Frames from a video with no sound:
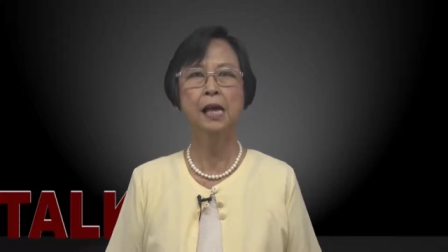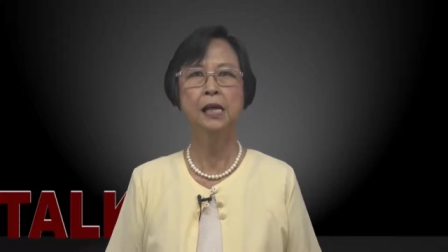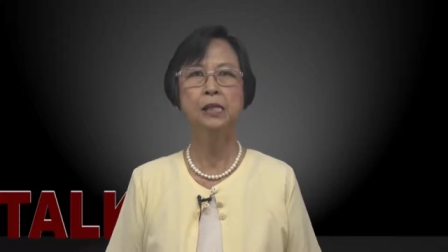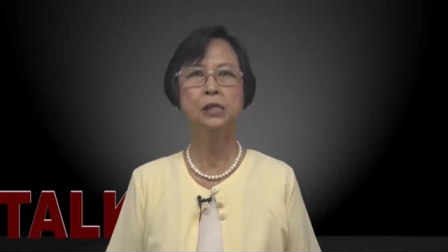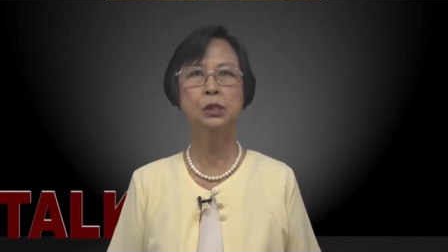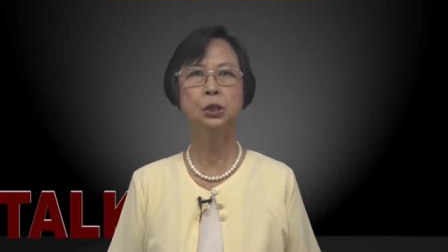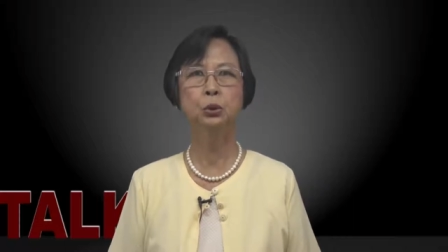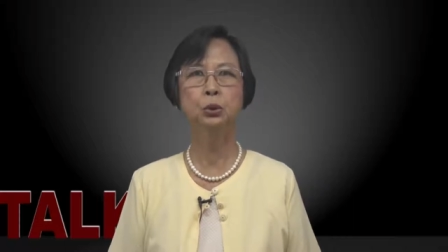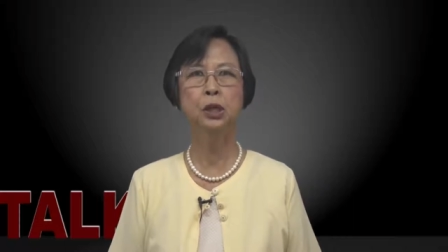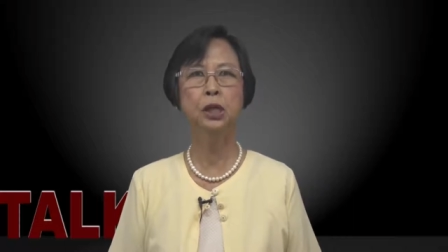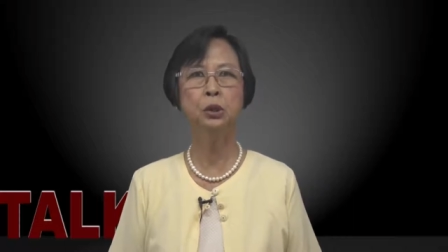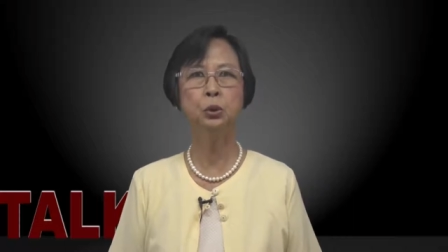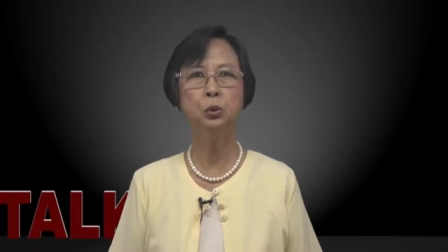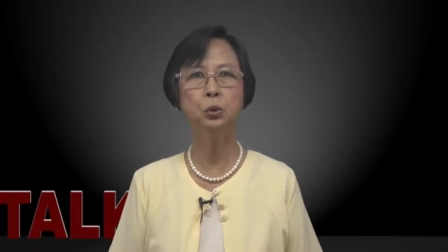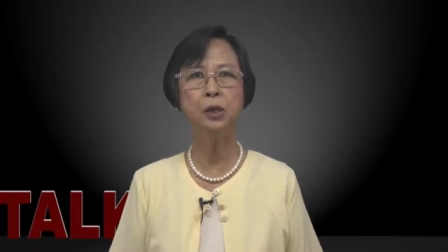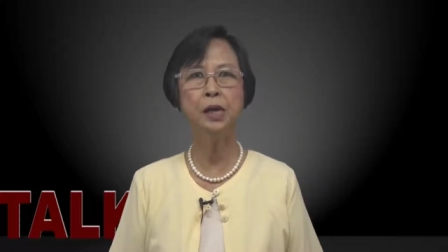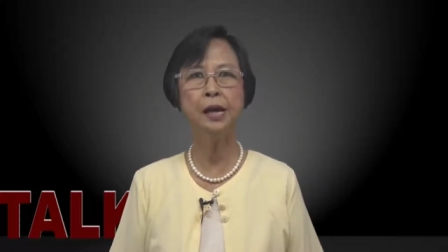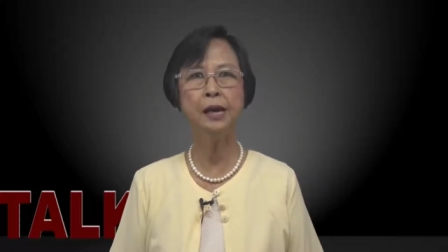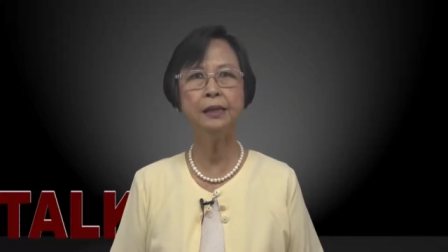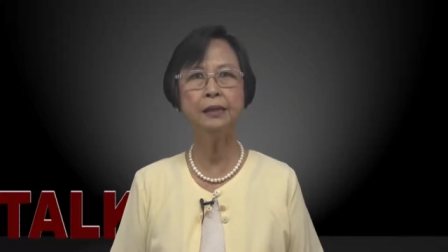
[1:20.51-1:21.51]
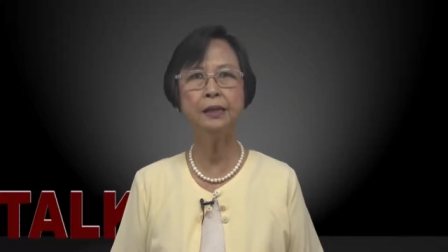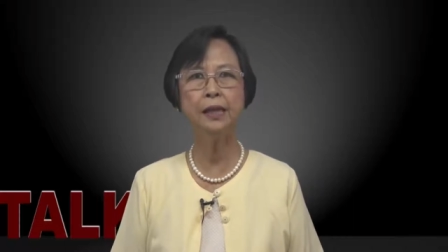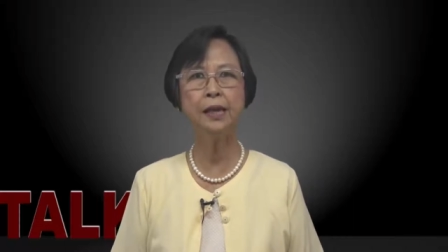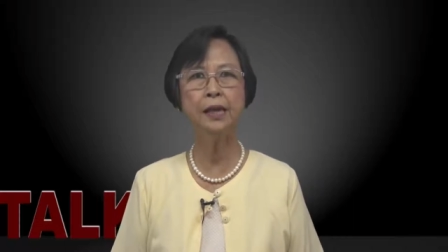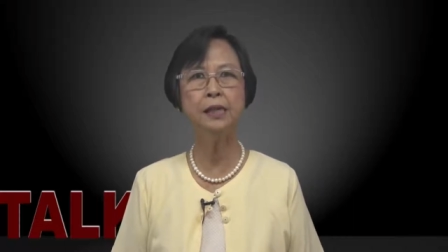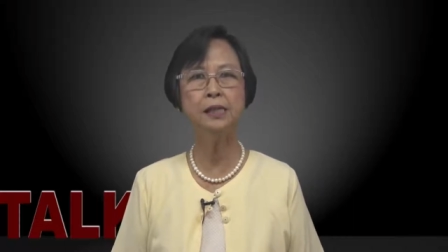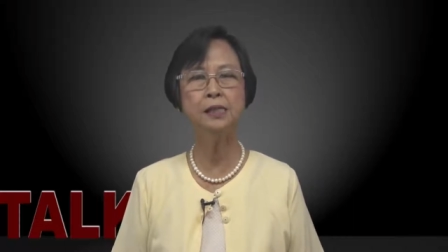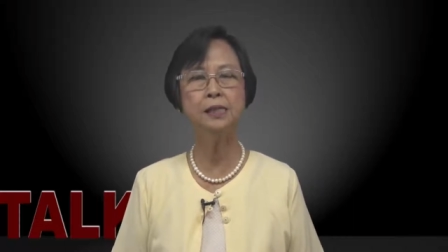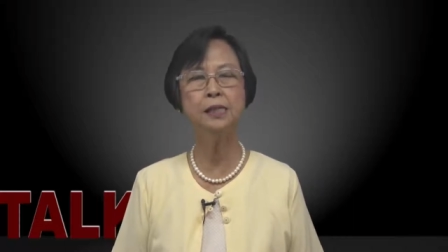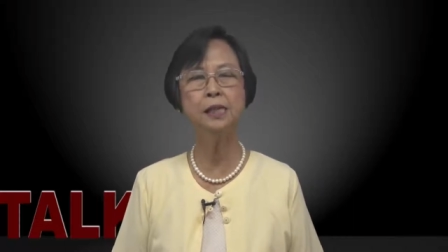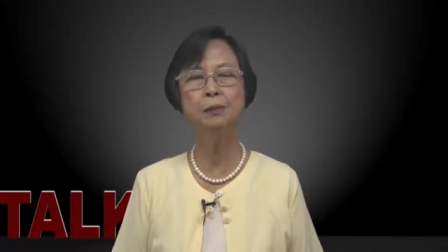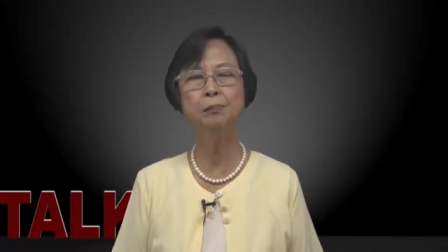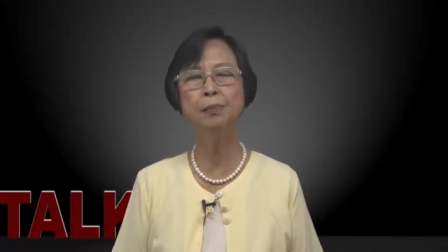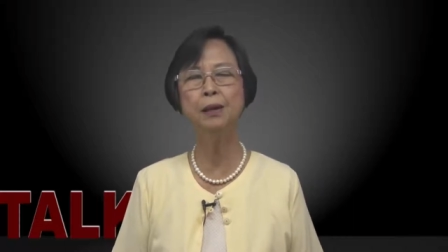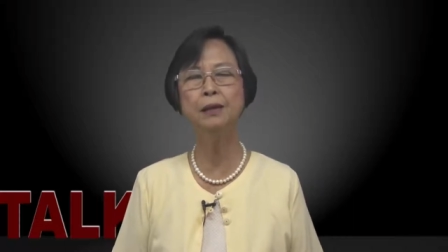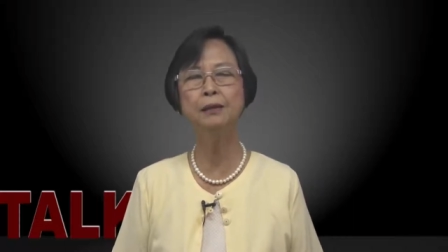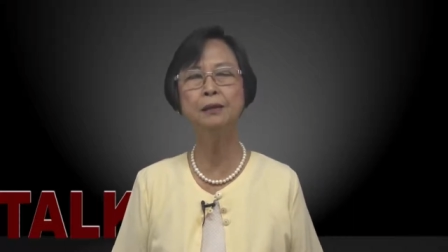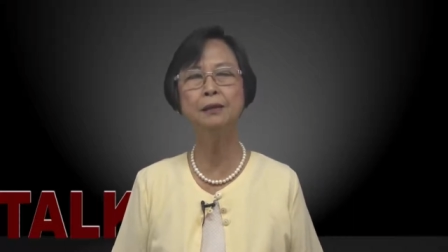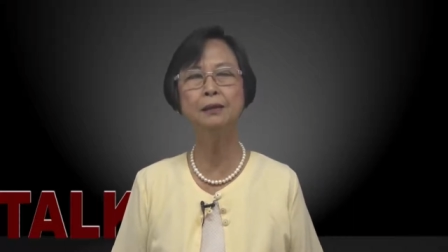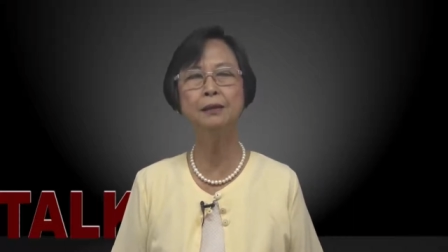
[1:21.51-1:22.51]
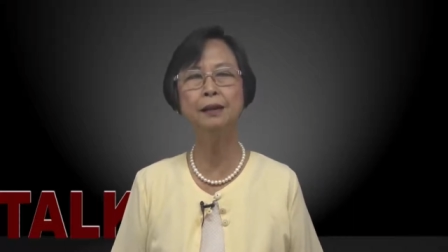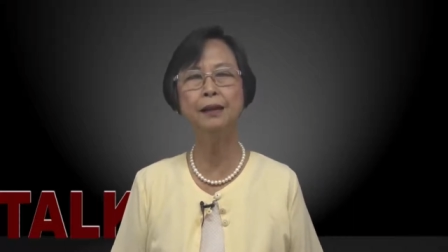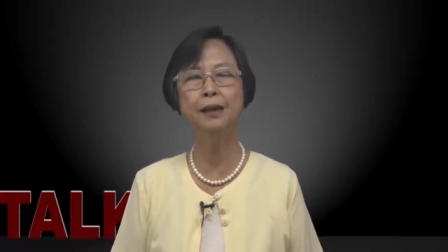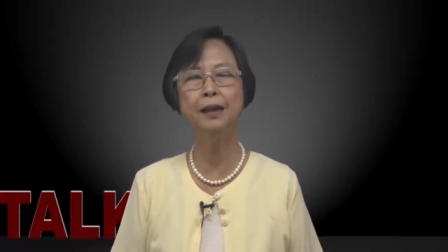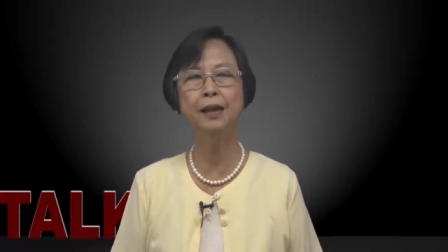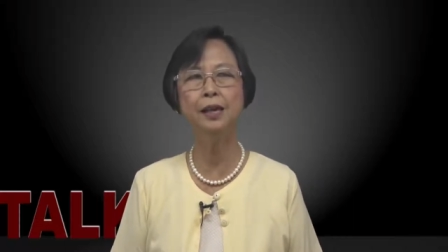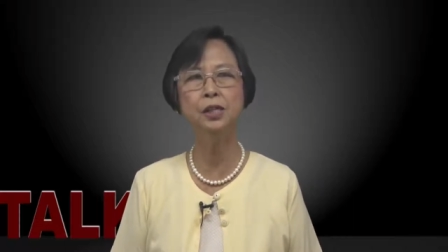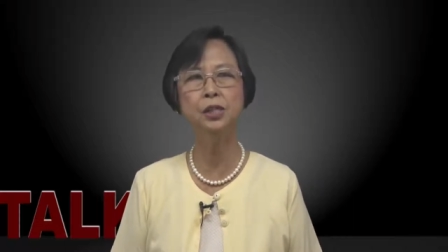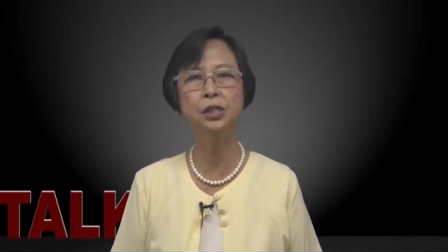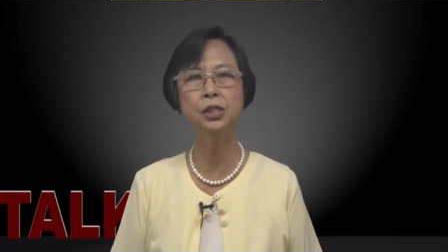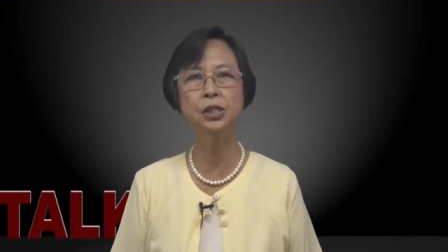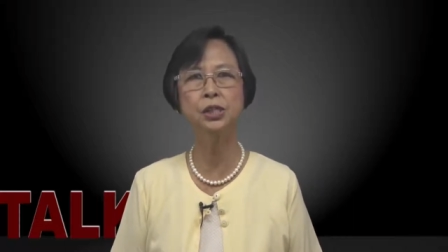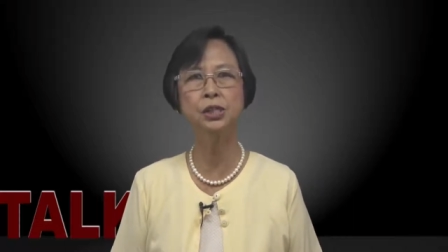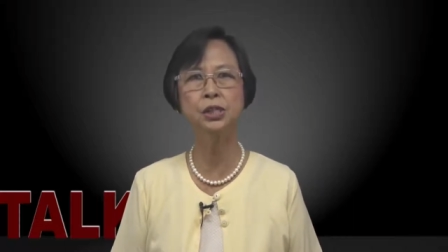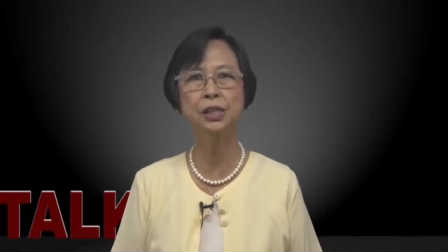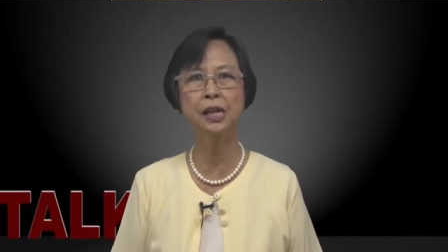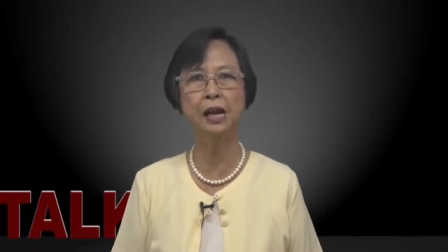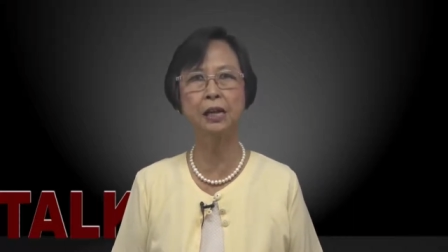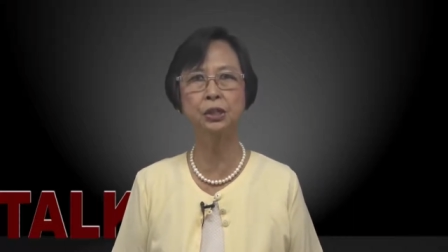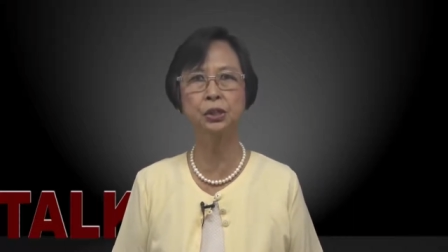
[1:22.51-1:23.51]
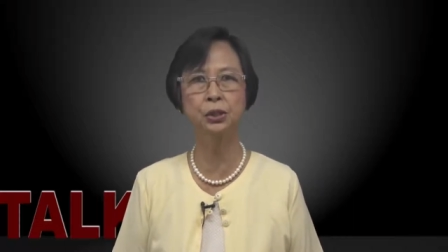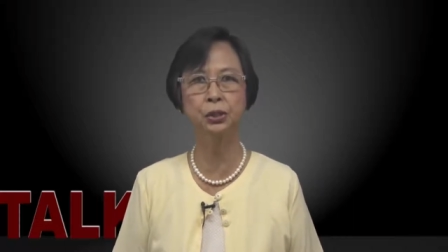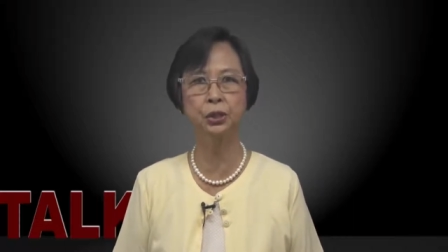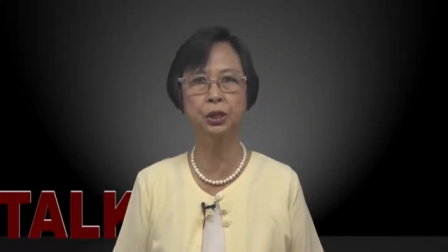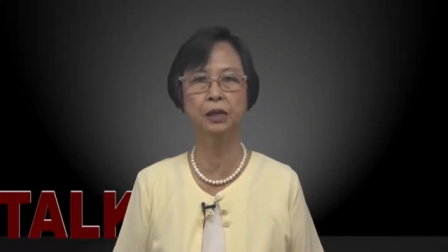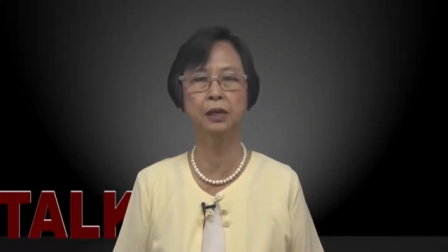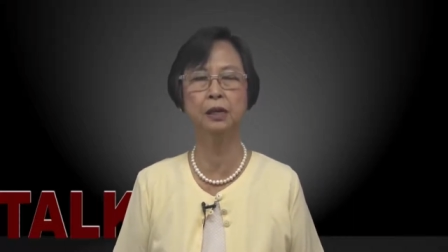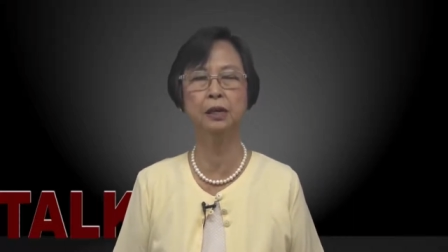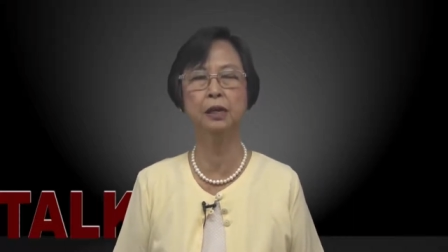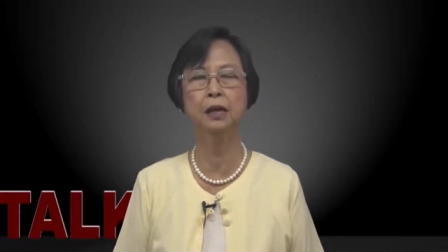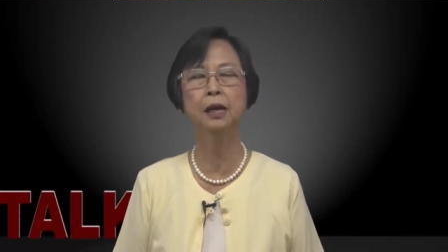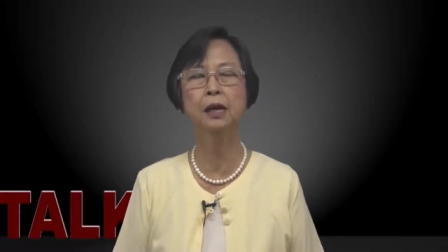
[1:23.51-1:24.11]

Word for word: So they do not exhibit age structure